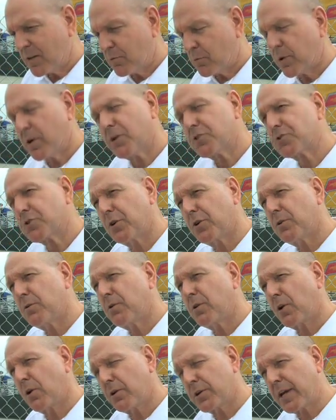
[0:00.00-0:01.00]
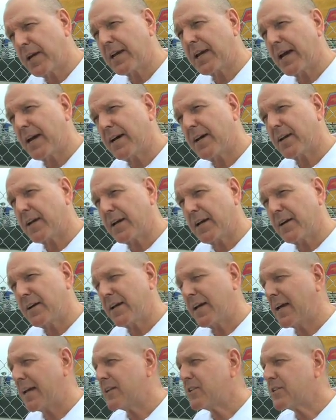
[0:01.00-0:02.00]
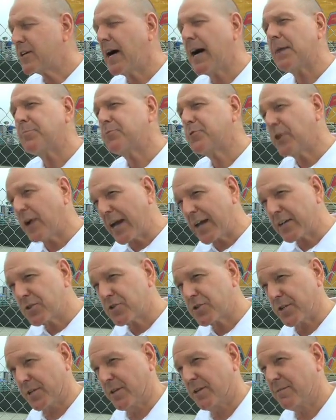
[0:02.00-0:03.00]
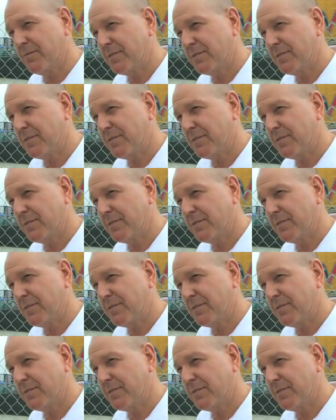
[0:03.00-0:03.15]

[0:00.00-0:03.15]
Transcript: We're also looking at a, a top dragster.